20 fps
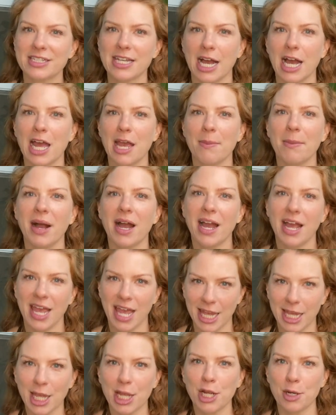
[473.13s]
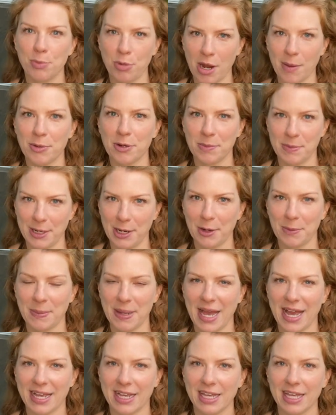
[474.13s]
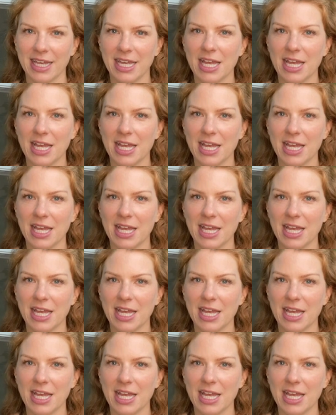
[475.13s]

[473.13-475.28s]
time hanging a proper bear bag,